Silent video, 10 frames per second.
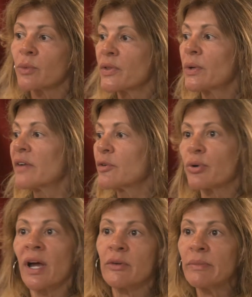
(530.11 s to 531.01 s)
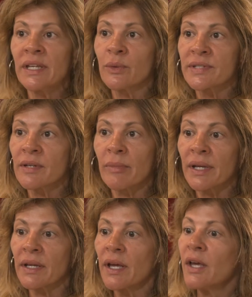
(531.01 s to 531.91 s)
or whether you have a private meeting with
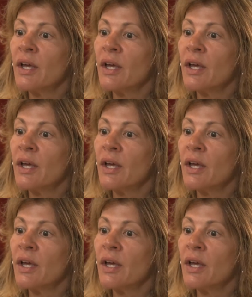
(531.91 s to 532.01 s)
somebody.